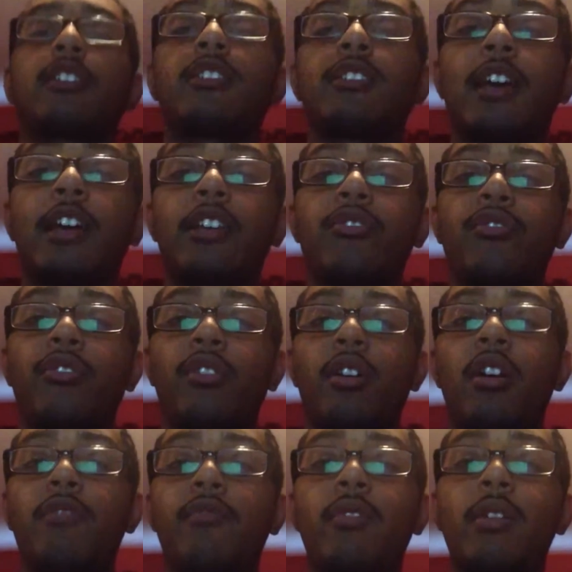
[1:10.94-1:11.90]
size
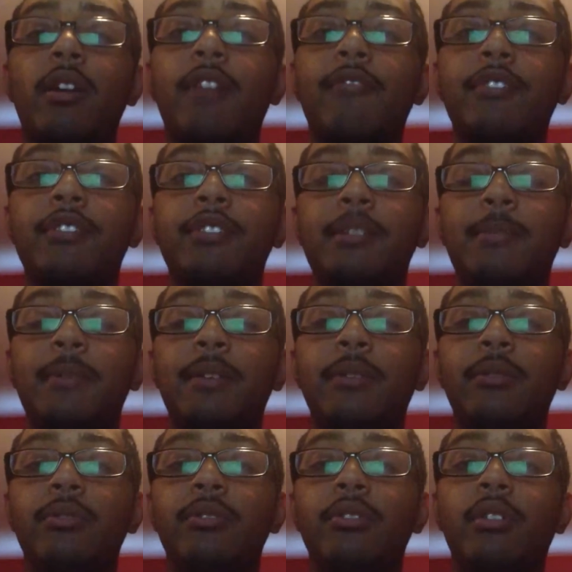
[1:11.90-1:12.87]
of whatever
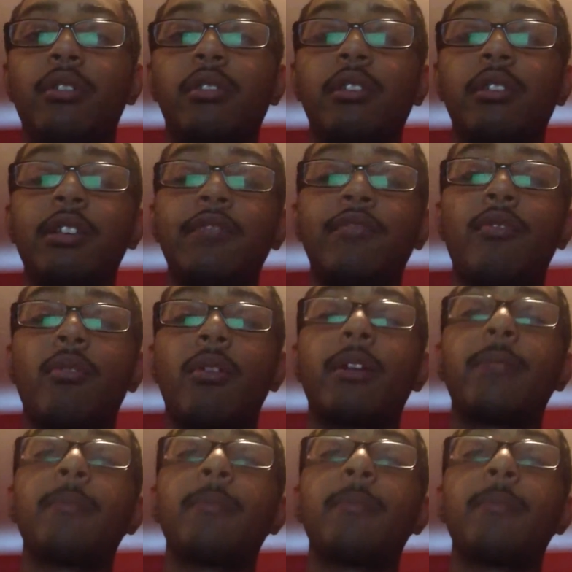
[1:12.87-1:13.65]
CPU you're looking for,